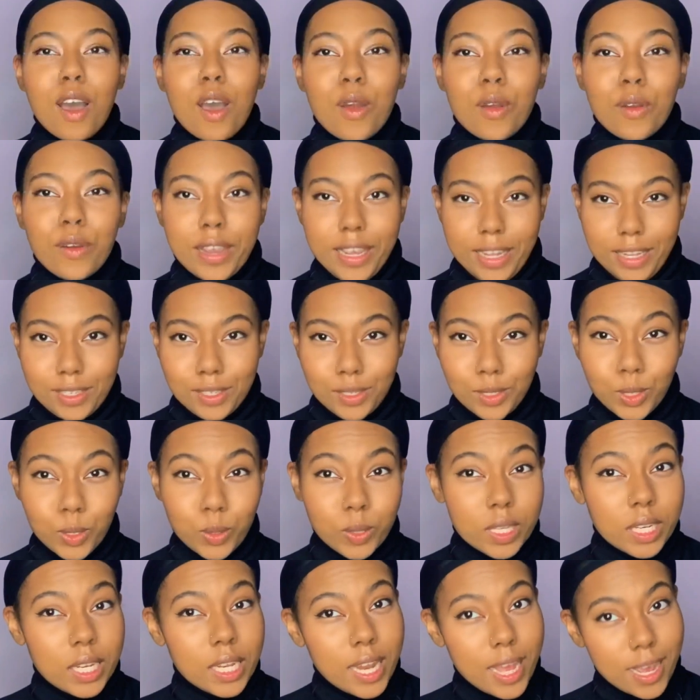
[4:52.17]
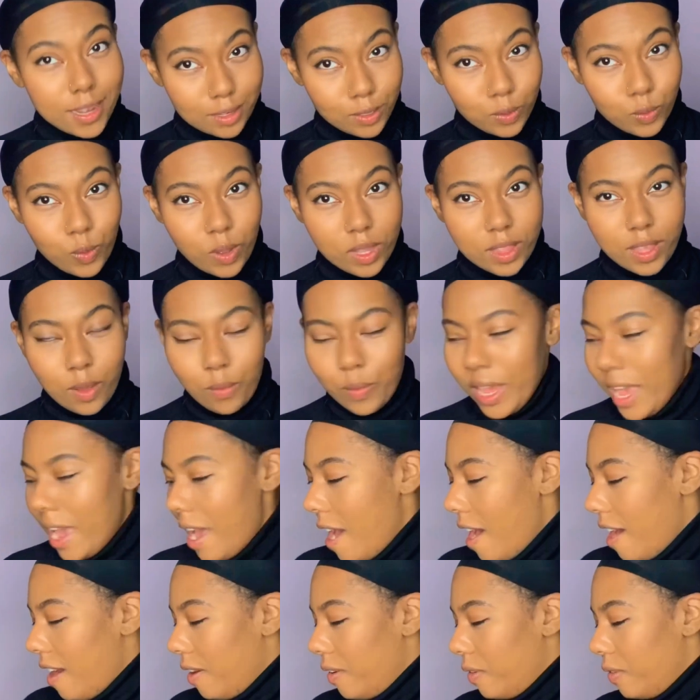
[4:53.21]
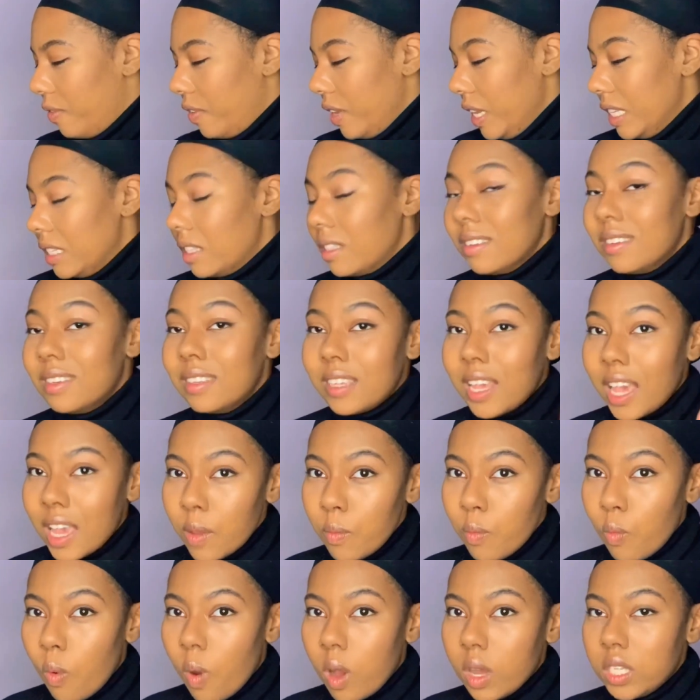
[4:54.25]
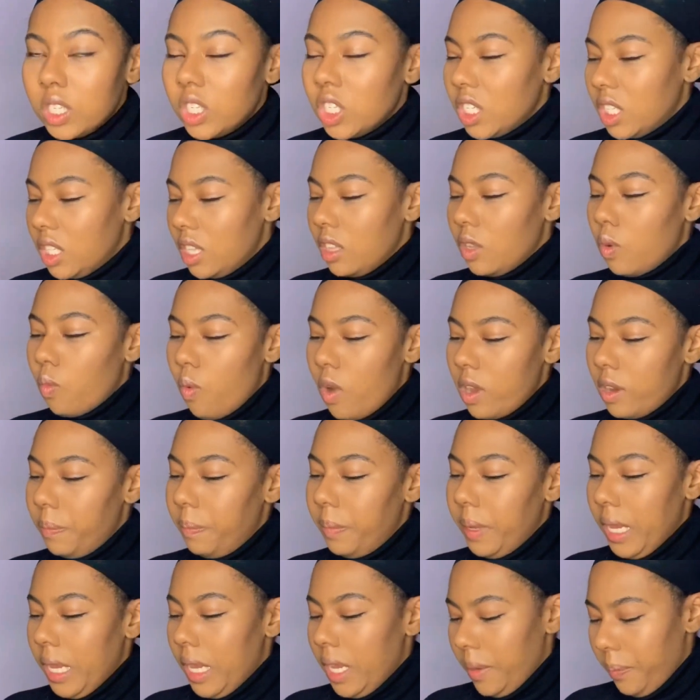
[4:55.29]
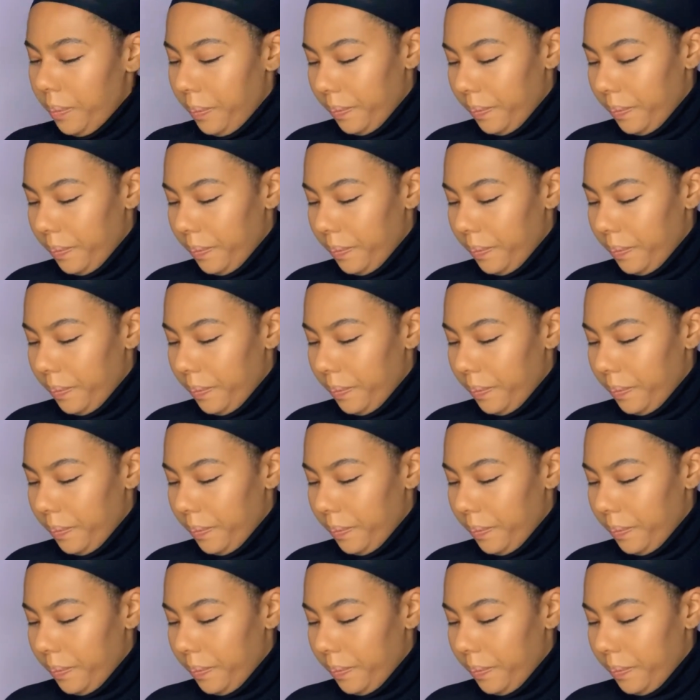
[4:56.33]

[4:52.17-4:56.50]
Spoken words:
All right, so the next one that we have is the same one, just in the 1B.